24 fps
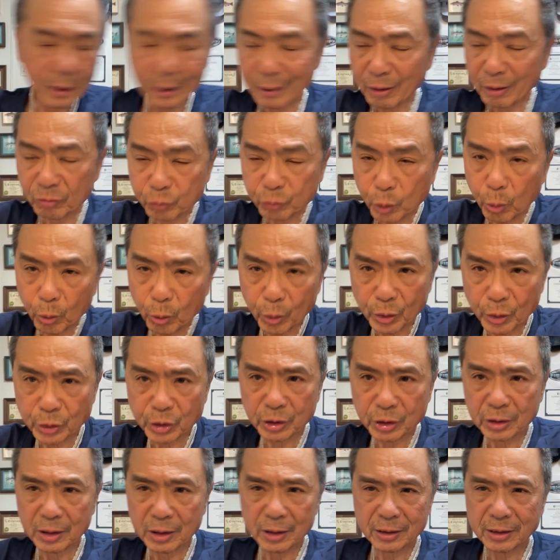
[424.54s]
of
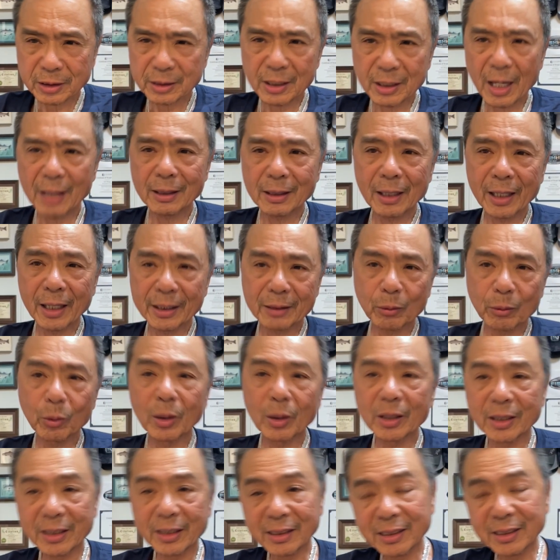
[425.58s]
course, it's not like
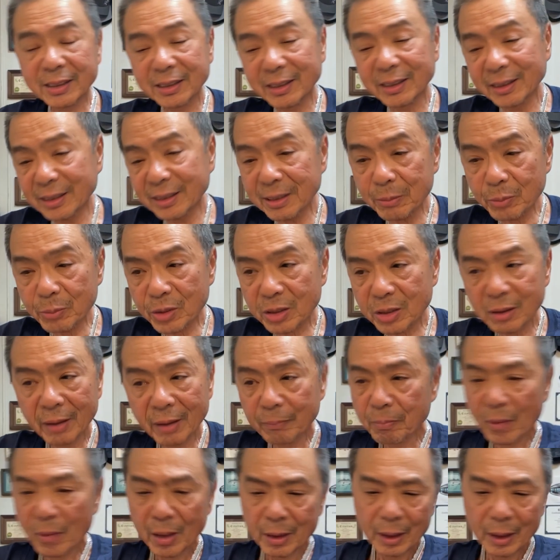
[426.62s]
what it seems.
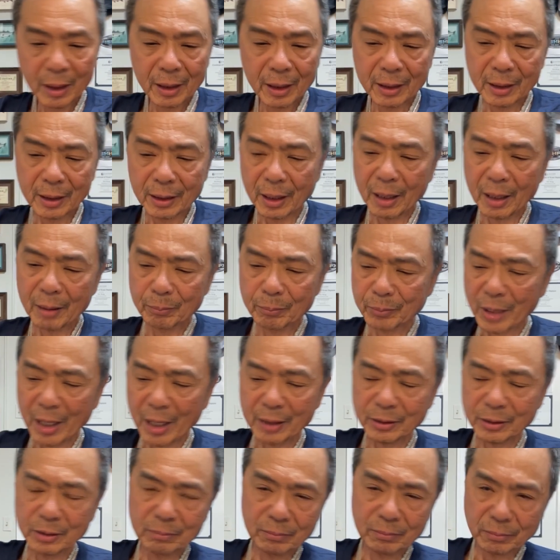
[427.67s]
I'm
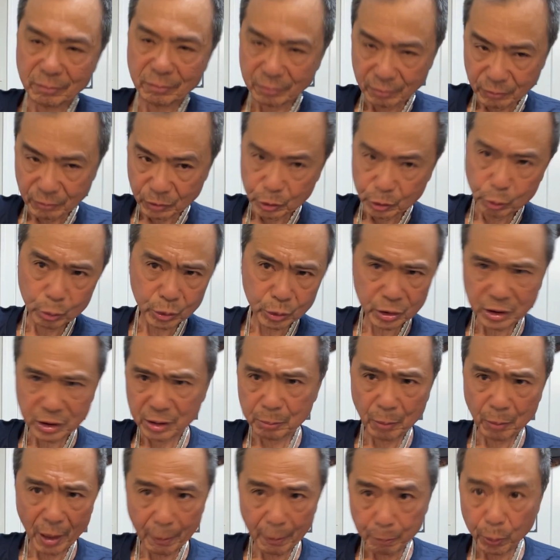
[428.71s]
not. You'll see
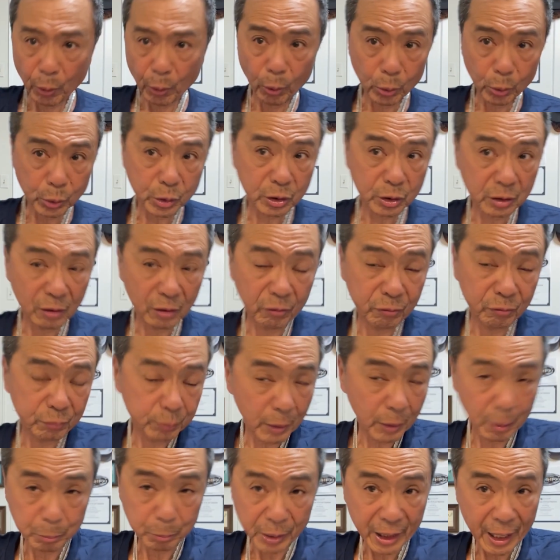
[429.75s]
my post of
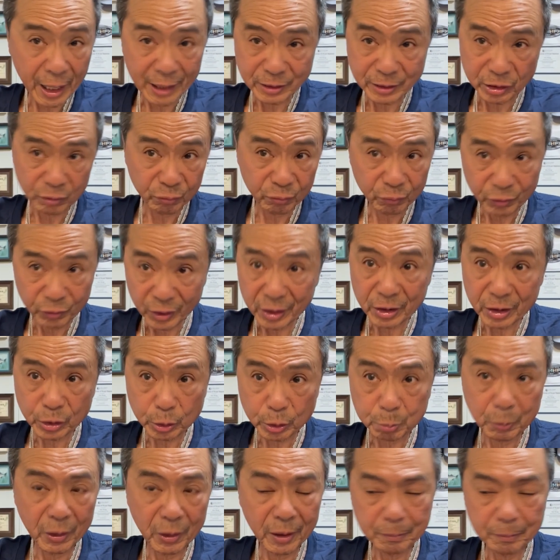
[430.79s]
I'm catching fish,
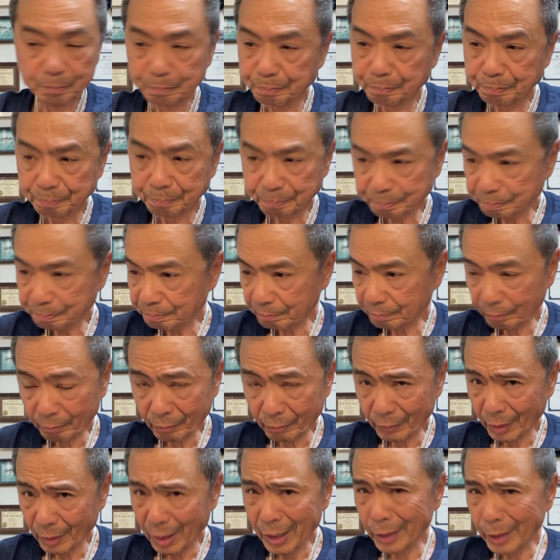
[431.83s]
but
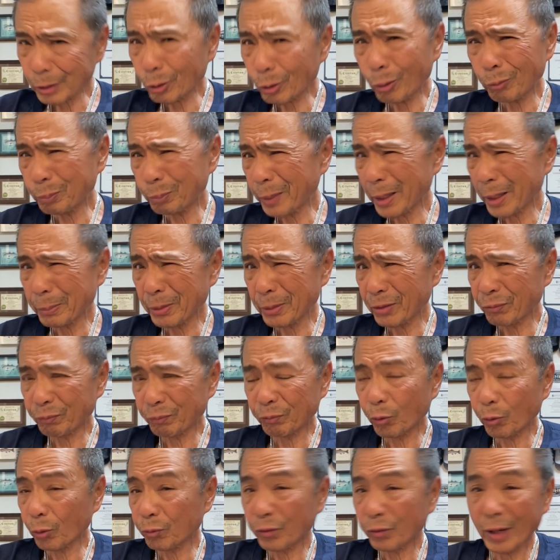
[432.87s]
I go maybe
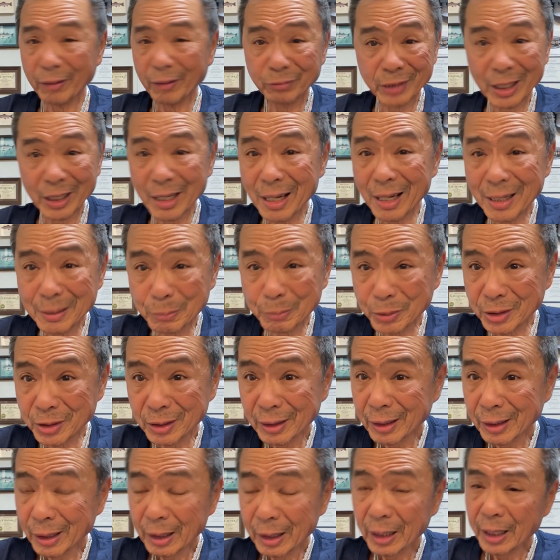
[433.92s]
4 or 5 times
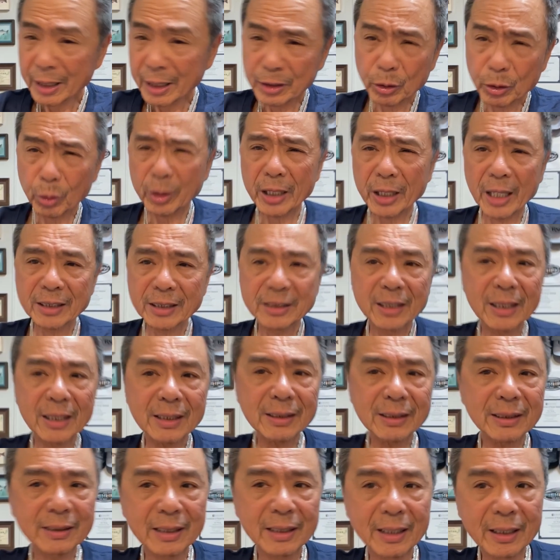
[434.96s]
and don't catch
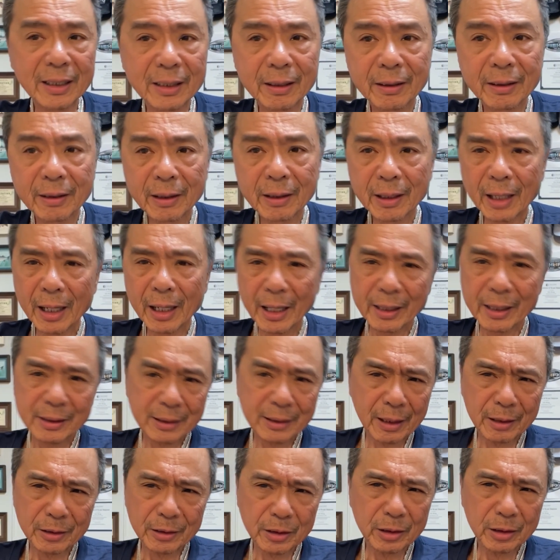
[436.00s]
anything. And
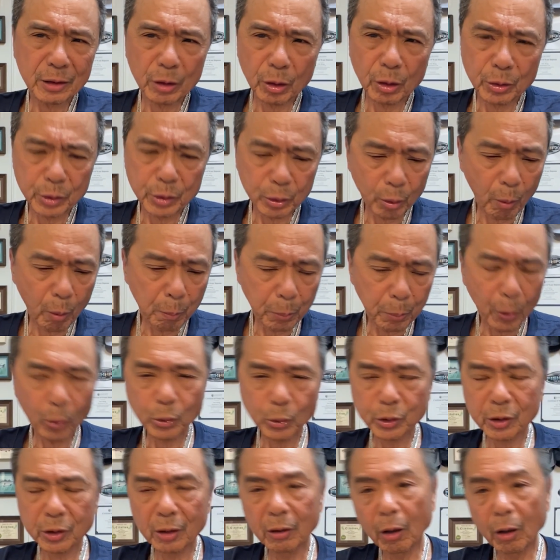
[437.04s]
you don't
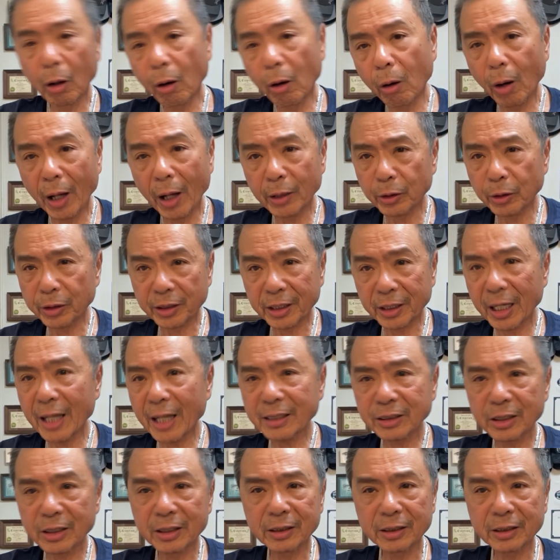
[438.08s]
post I didn't catch